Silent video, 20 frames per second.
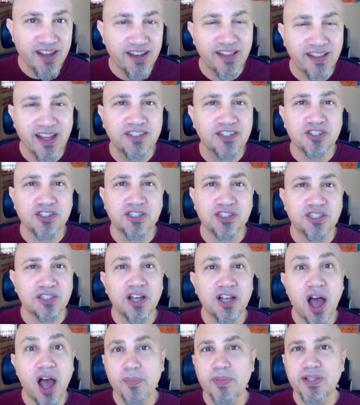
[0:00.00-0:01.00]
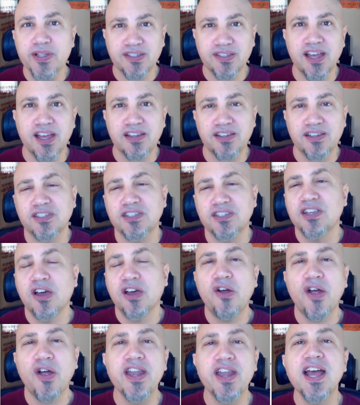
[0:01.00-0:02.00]
That's just common sense.
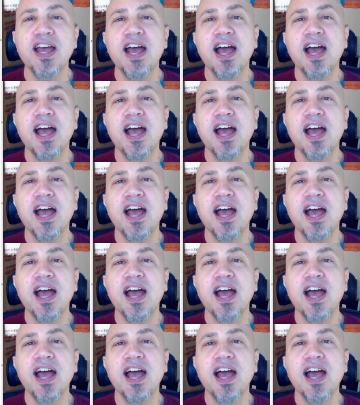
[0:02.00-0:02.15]
All right.